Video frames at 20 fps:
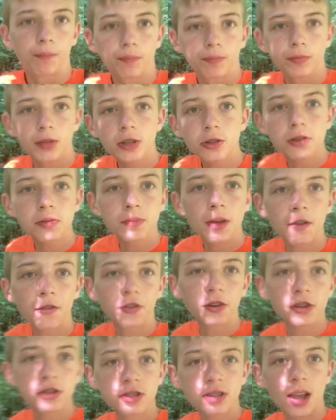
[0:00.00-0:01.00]
This was my
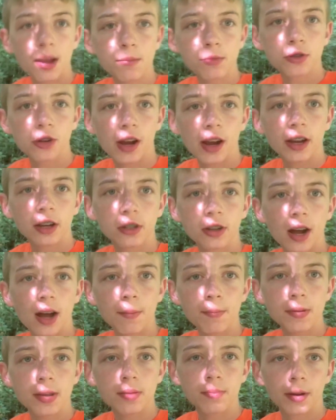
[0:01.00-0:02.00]
first time trying
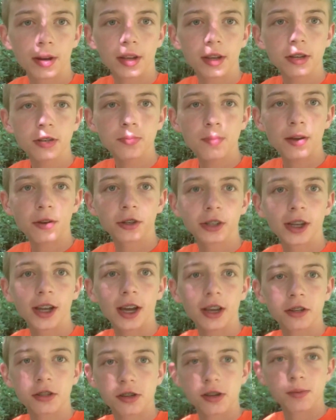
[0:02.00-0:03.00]
crappie, but here's my
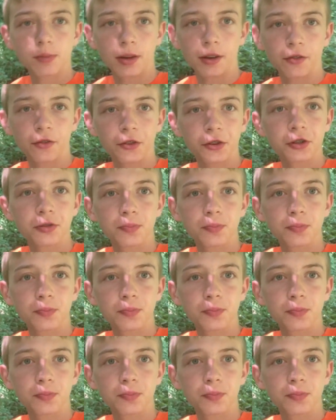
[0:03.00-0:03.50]
reaction to my first